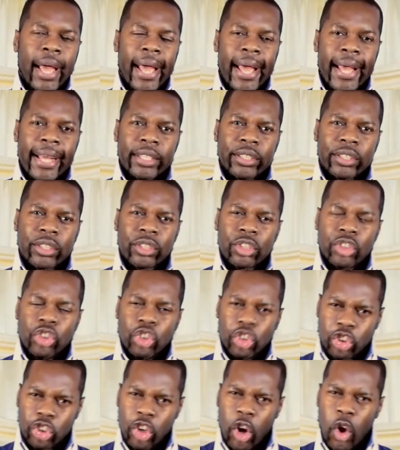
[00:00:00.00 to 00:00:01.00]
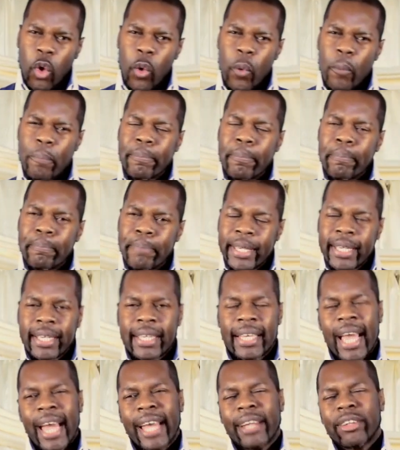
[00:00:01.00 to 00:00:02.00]
as Job
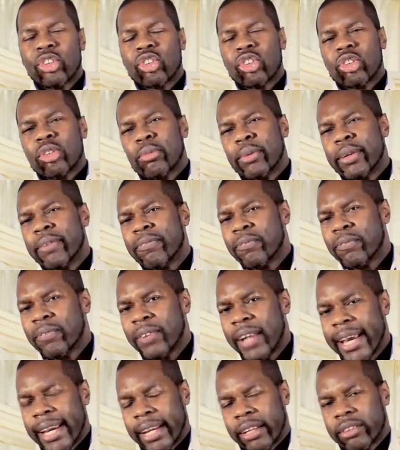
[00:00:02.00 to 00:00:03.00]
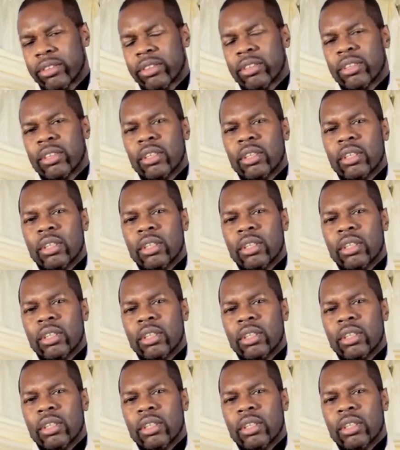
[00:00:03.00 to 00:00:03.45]
began to reflect